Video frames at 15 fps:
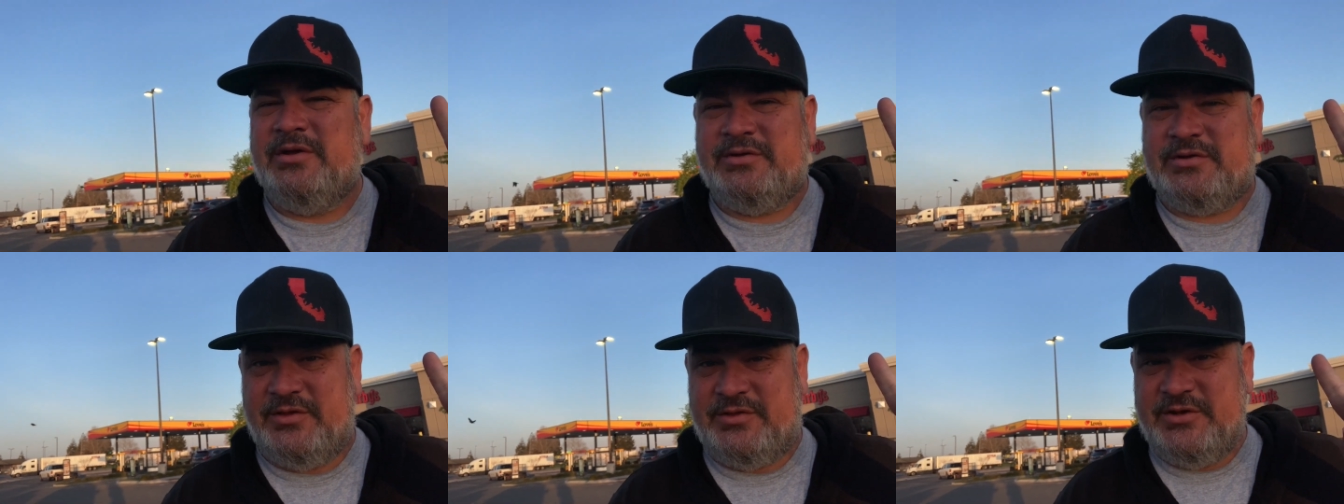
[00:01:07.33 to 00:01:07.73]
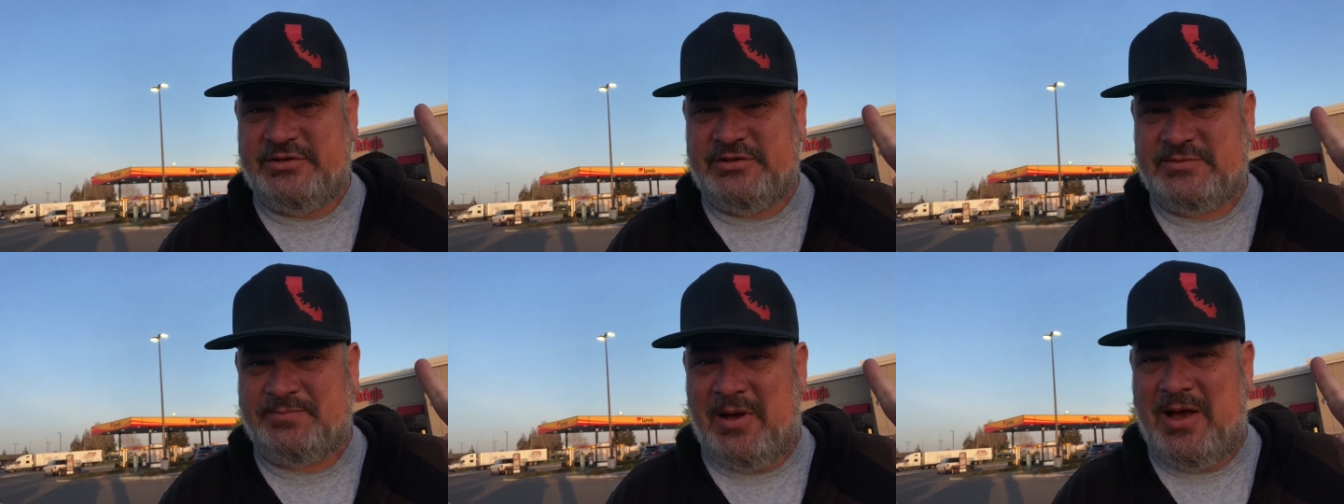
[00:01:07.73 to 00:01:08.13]
this
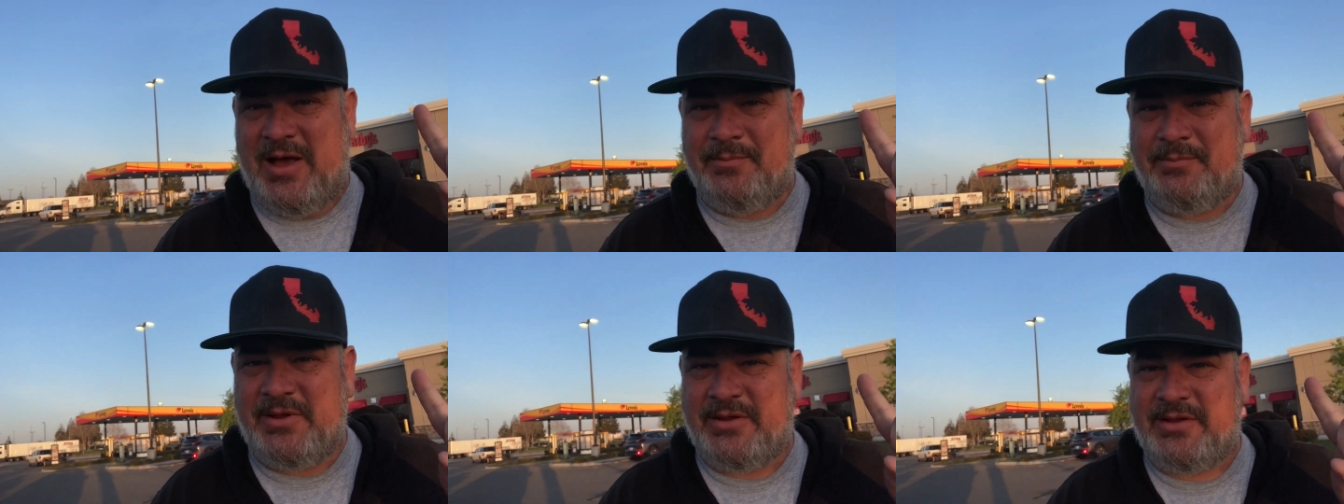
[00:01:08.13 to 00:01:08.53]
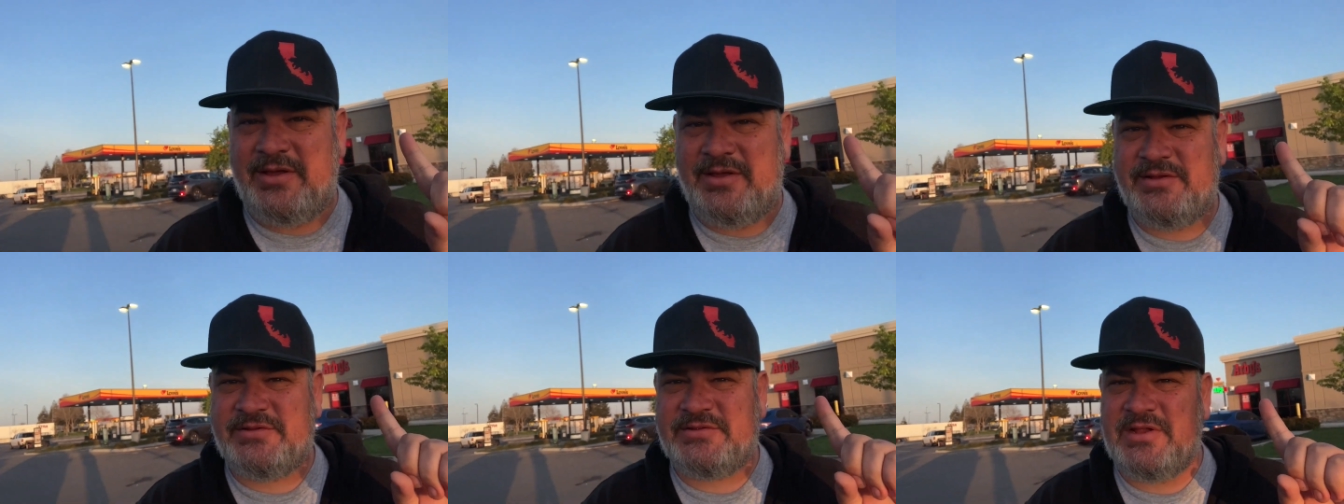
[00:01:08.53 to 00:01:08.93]
spot
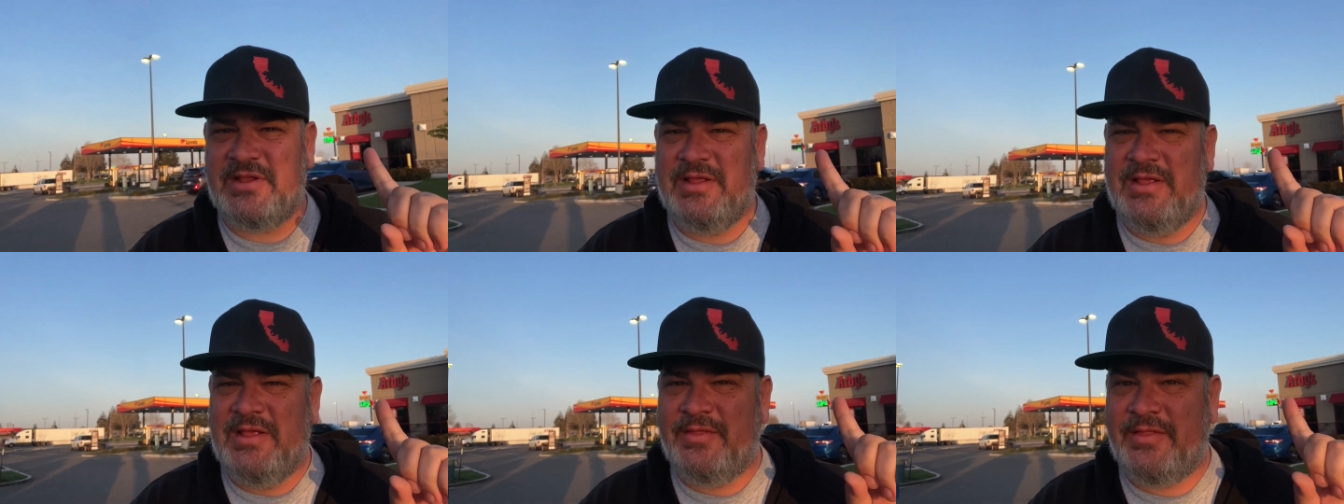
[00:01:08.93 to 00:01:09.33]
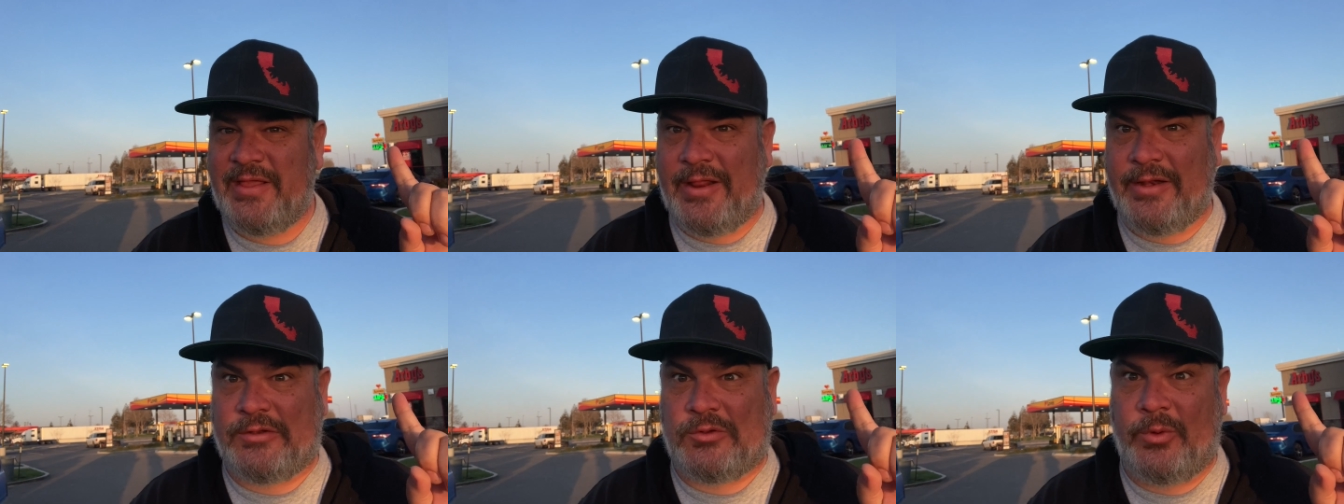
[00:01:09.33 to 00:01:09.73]
because they
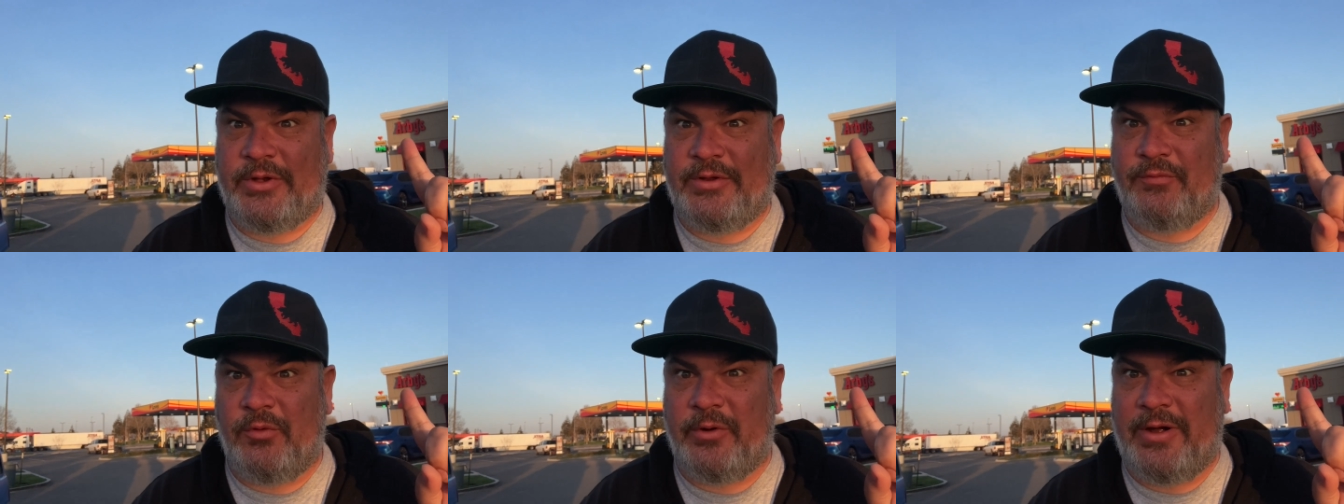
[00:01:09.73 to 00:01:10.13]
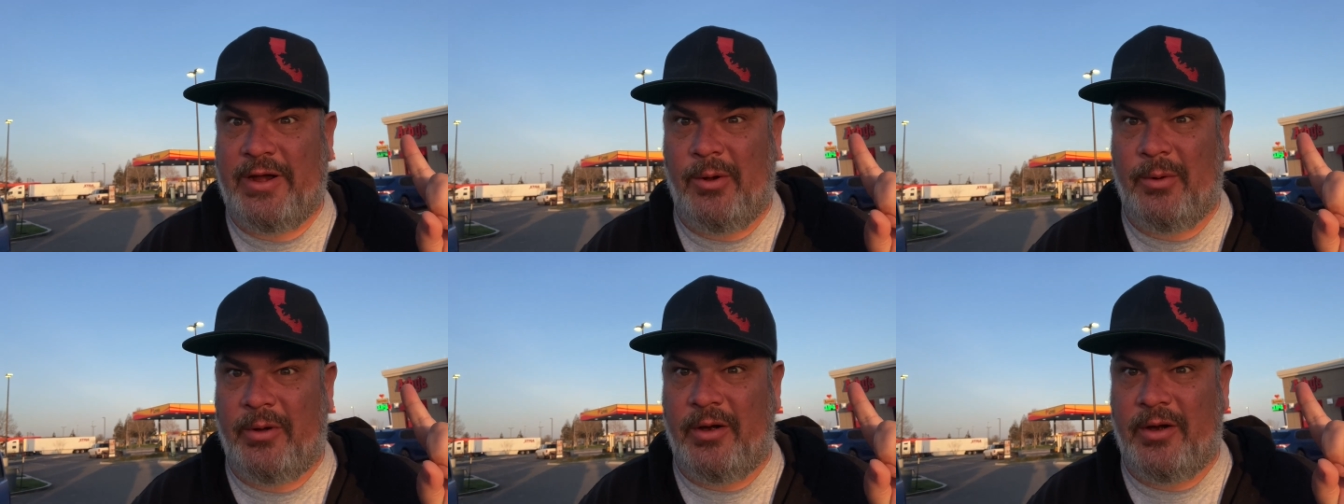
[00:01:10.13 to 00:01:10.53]
got a
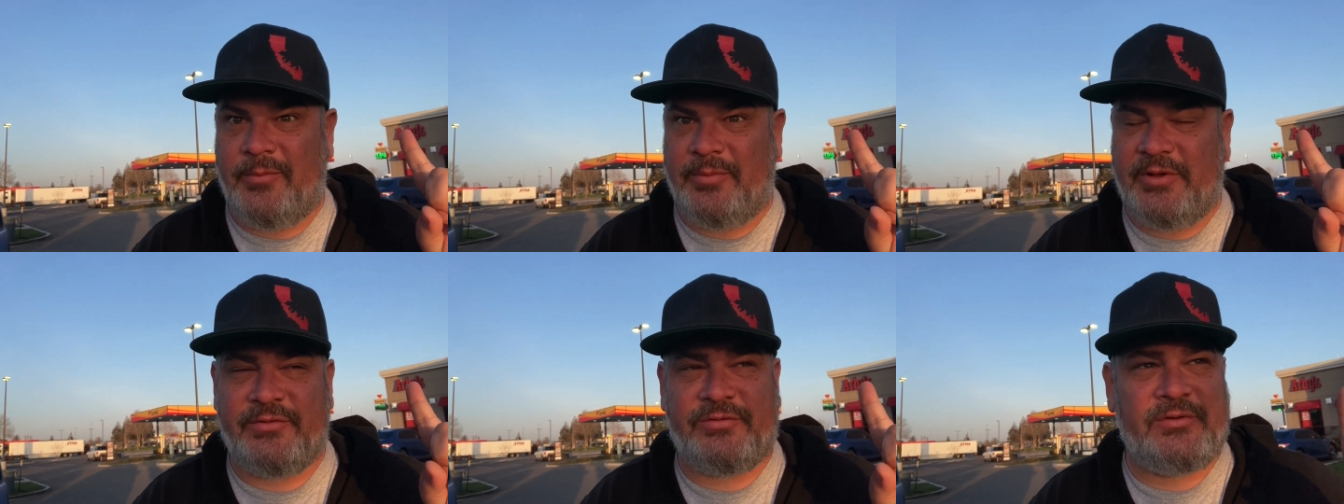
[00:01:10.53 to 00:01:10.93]
24-hour Arby's.